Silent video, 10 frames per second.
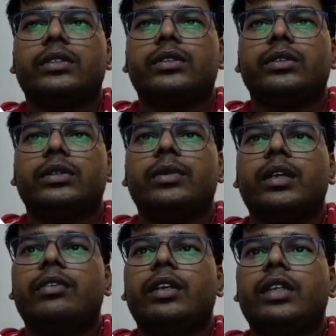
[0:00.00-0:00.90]
so
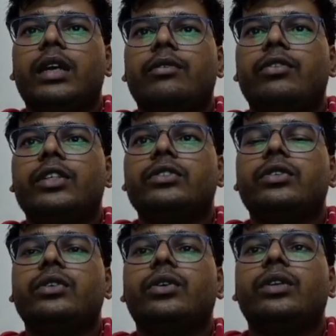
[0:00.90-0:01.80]
similarly for the F1
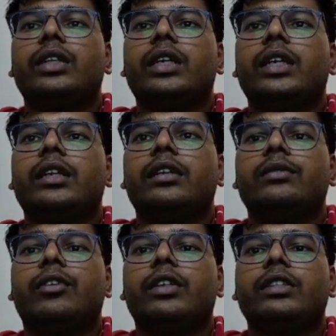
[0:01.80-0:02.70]
score, then again
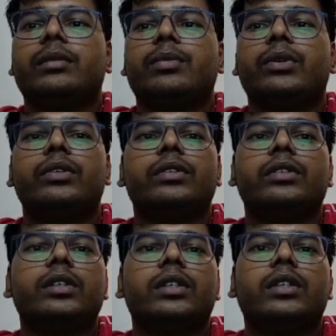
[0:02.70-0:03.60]
for the support.
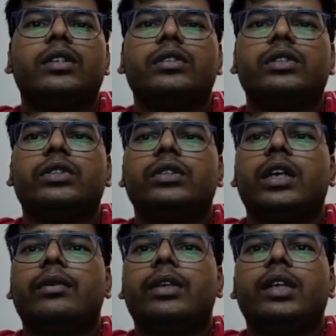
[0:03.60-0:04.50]
So
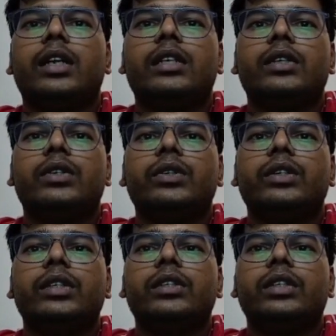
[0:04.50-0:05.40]
I will not go
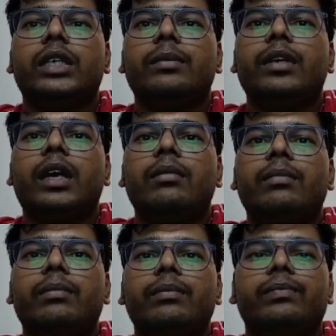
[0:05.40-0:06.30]
into deep dive.
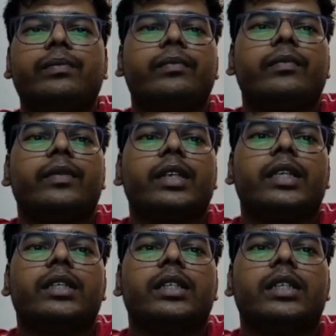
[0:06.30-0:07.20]

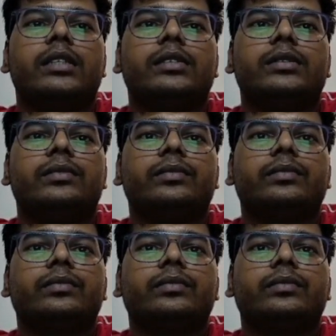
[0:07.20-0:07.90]
Then